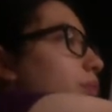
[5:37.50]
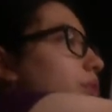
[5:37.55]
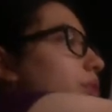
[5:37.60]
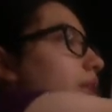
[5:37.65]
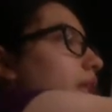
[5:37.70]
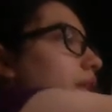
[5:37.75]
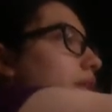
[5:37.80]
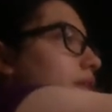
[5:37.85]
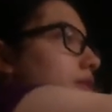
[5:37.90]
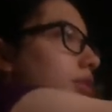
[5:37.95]

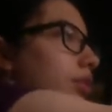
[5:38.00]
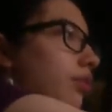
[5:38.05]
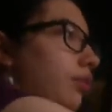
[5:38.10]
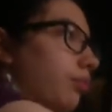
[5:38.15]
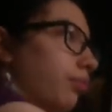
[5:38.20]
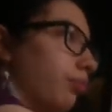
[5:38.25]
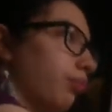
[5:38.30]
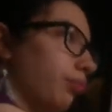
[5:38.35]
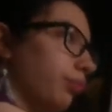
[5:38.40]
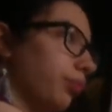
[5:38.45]
6.
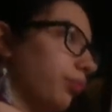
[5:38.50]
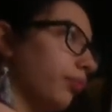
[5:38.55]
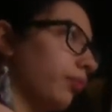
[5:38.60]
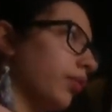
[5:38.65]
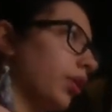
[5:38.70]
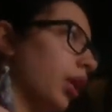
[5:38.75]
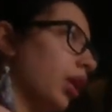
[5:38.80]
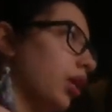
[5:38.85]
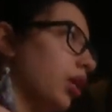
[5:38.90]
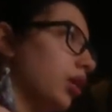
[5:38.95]

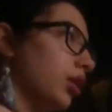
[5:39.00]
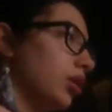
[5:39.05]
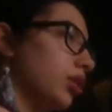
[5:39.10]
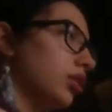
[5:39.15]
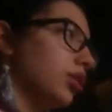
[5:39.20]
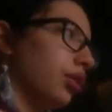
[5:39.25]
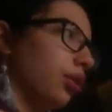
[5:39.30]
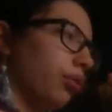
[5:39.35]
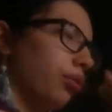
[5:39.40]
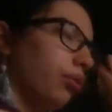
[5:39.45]

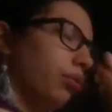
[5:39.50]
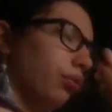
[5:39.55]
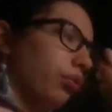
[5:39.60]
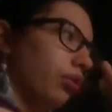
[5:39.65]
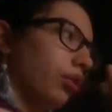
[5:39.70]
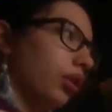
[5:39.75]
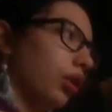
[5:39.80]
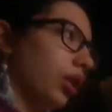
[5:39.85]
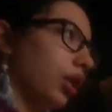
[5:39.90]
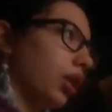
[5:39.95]
So
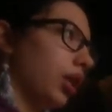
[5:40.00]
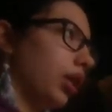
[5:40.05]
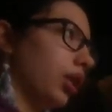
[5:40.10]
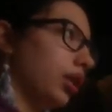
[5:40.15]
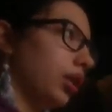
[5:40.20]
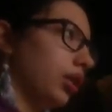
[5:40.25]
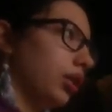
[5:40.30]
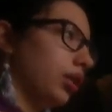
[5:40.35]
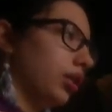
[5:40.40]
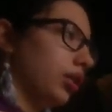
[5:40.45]

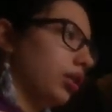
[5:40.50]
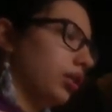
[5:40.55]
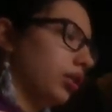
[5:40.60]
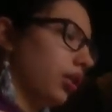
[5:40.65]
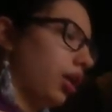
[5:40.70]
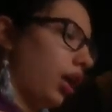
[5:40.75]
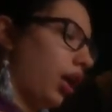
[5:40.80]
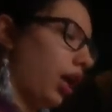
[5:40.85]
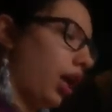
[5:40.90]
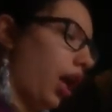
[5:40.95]

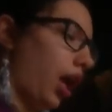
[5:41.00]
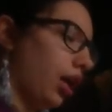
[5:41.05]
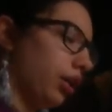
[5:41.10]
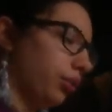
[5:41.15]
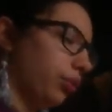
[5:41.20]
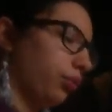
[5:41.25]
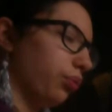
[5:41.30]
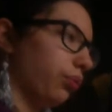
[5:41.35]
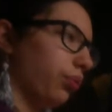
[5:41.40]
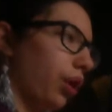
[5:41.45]

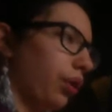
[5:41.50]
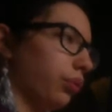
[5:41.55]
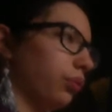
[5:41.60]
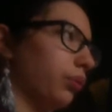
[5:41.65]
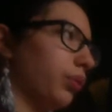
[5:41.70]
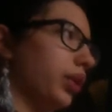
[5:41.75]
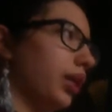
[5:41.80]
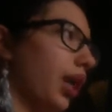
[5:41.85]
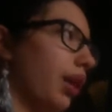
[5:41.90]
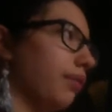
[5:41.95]
and
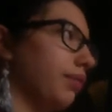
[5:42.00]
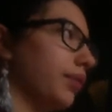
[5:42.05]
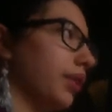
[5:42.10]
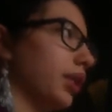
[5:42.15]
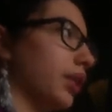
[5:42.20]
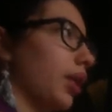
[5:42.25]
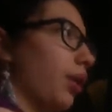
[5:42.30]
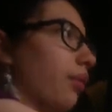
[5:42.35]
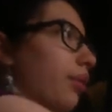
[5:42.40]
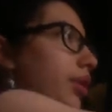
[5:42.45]
we have
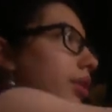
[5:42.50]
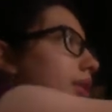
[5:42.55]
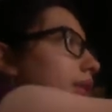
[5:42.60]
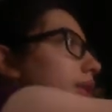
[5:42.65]
that our